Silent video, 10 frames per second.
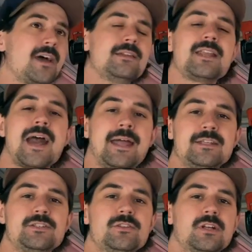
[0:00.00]
And then
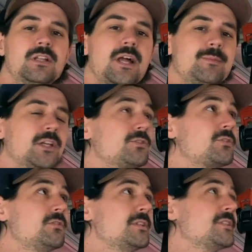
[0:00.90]
adding to the climate
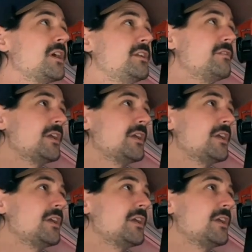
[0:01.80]
control inside your